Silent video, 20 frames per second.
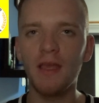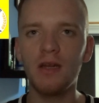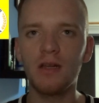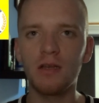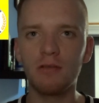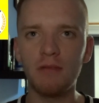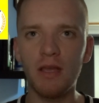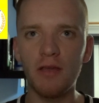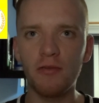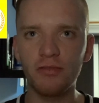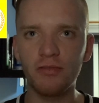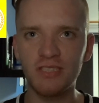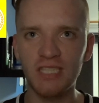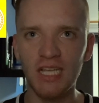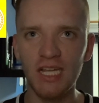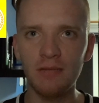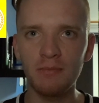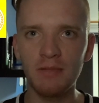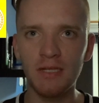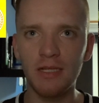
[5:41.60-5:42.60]
With
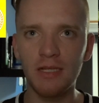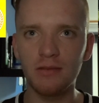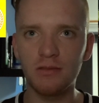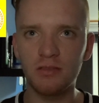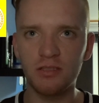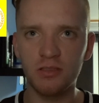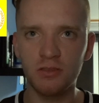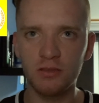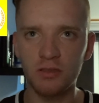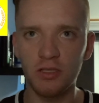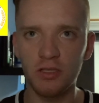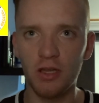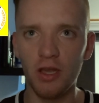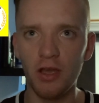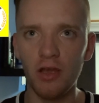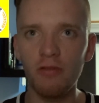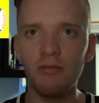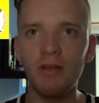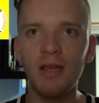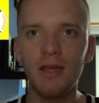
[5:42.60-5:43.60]
10 minutes to
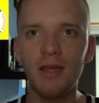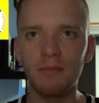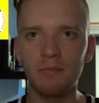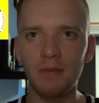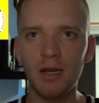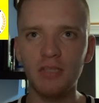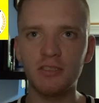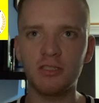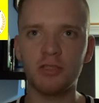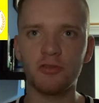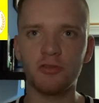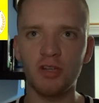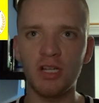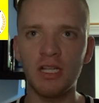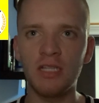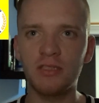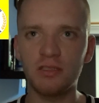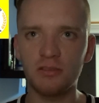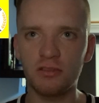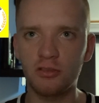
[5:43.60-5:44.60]
go, Matt
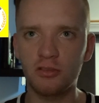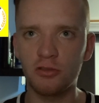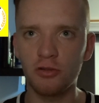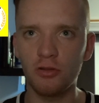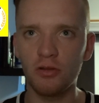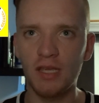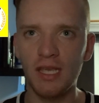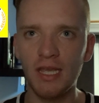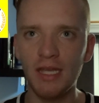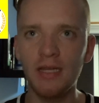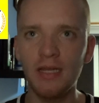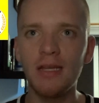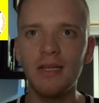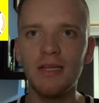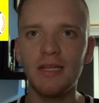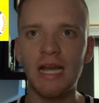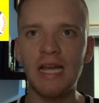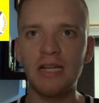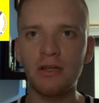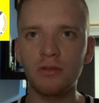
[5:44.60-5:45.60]
Reed struck in
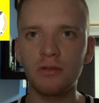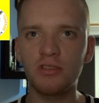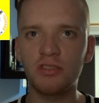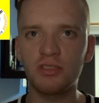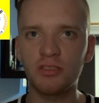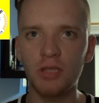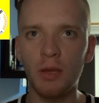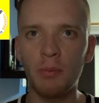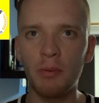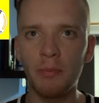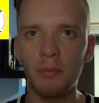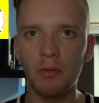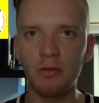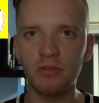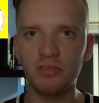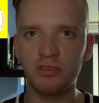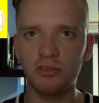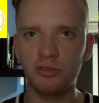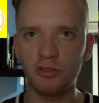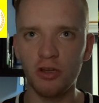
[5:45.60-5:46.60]
an unstoppable
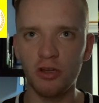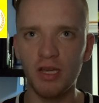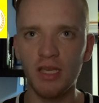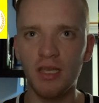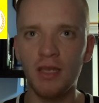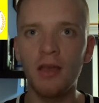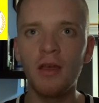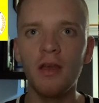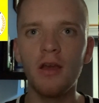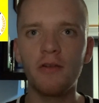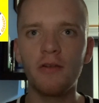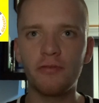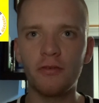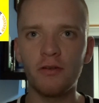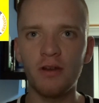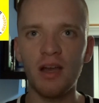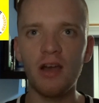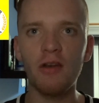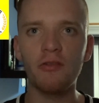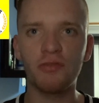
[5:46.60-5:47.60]
strike for
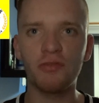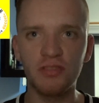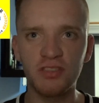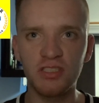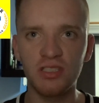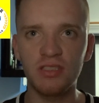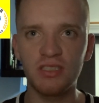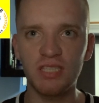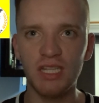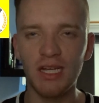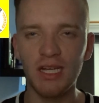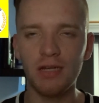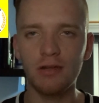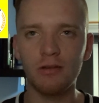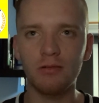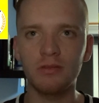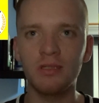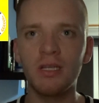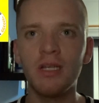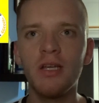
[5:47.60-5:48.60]
Alfreton
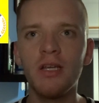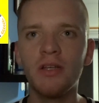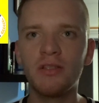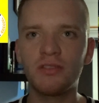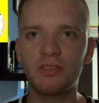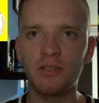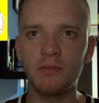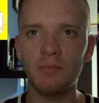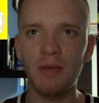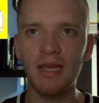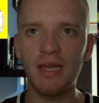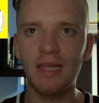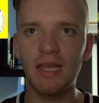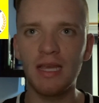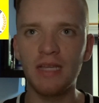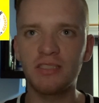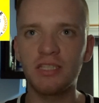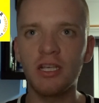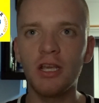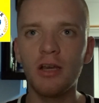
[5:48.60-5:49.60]
Town to make
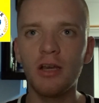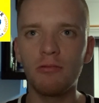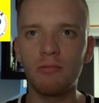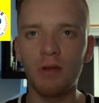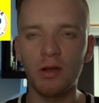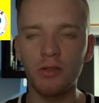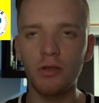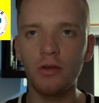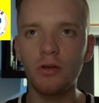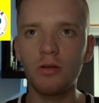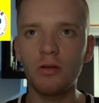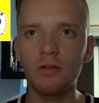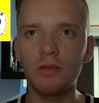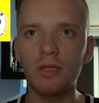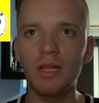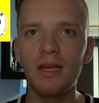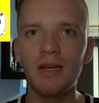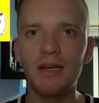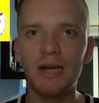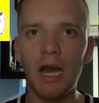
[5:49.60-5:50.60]
it 1-1.
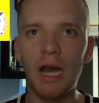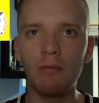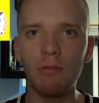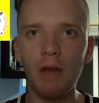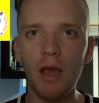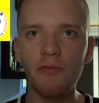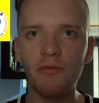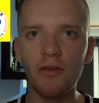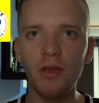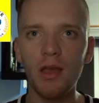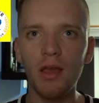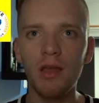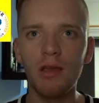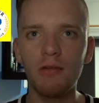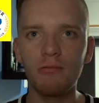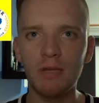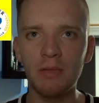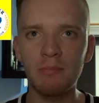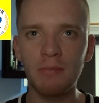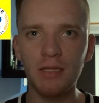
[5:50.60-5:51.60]
However,
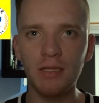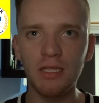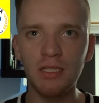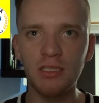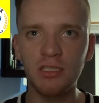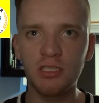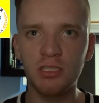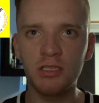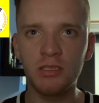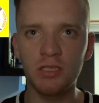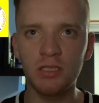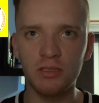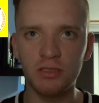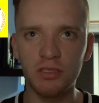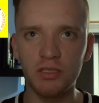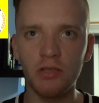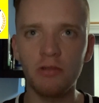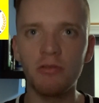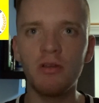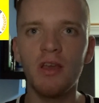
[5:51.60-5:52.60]
we managed
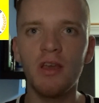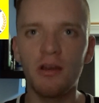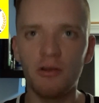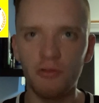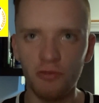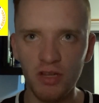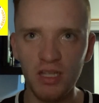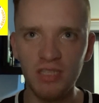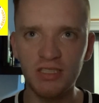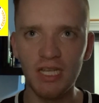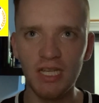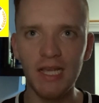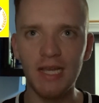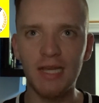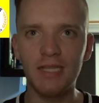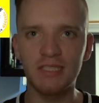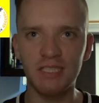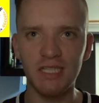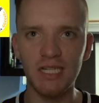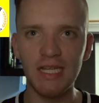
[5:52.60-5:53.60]
to
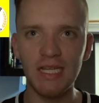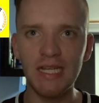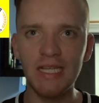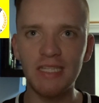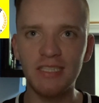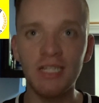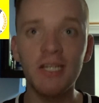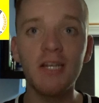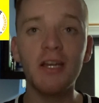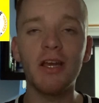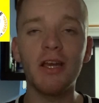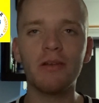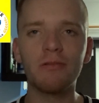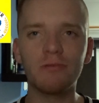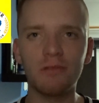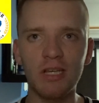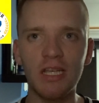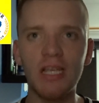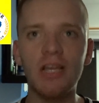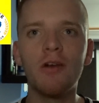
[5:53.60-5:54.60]
retake the lead
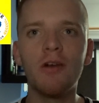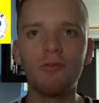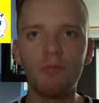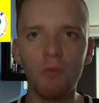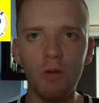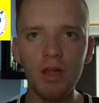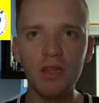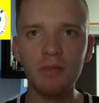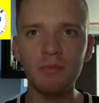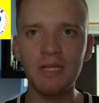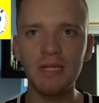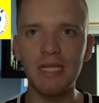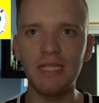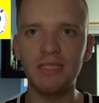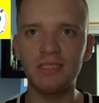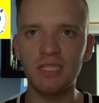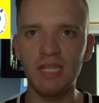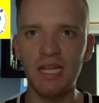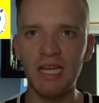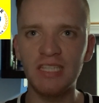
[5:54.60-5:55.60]
only 1
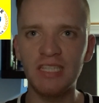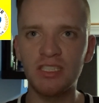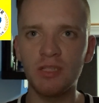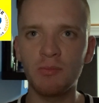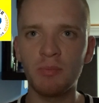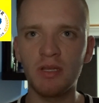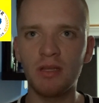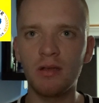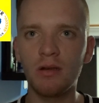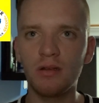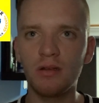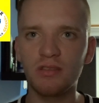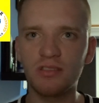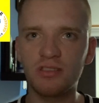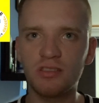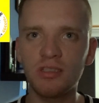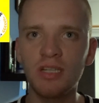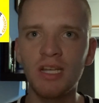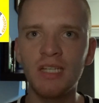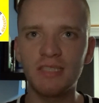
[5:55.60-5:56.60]
minute later
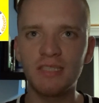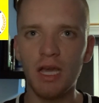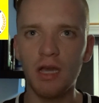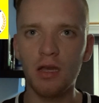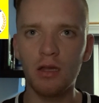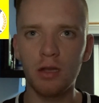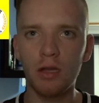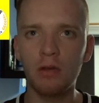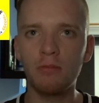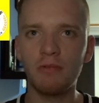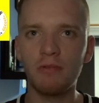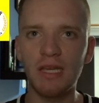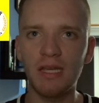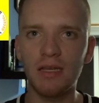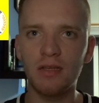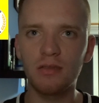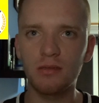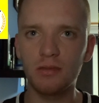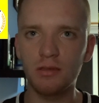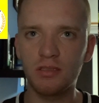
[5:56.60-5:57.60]
because Declan
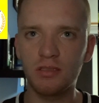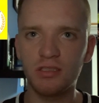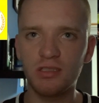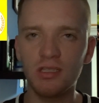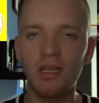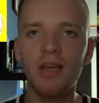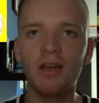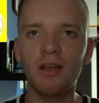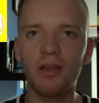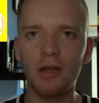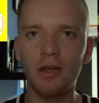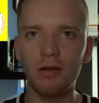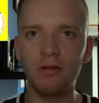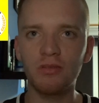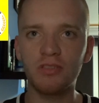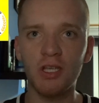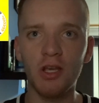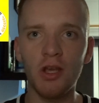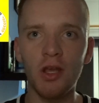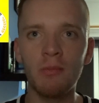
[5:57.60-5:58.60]
Weeks curled
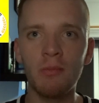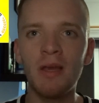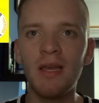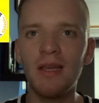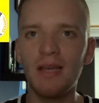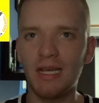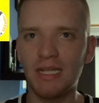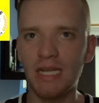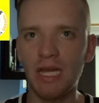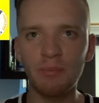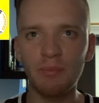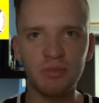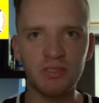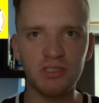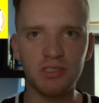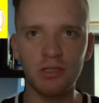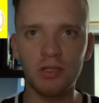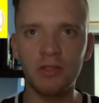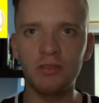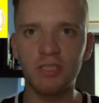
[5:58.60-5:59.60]
home an
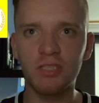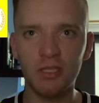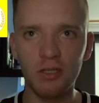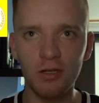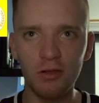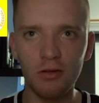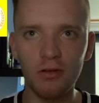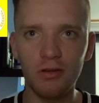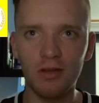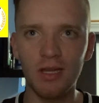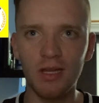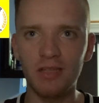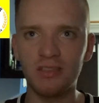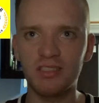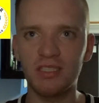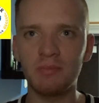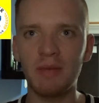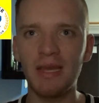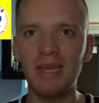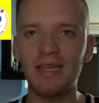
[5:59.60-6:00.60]
absolute corker
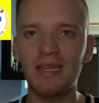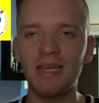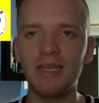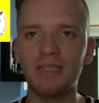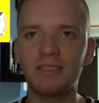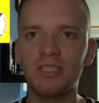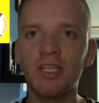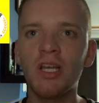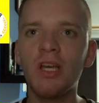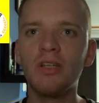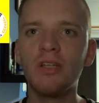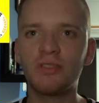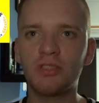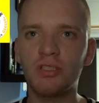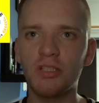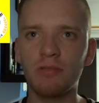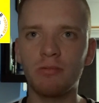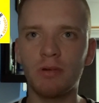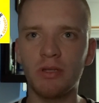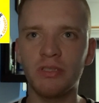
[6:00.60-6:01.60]
to make it
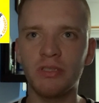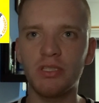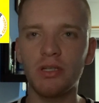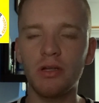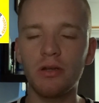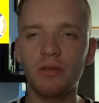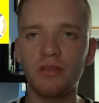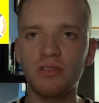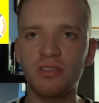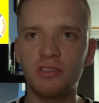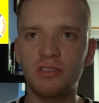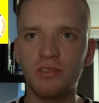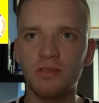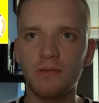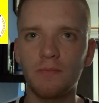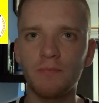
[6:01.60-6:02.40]
2-1 to us.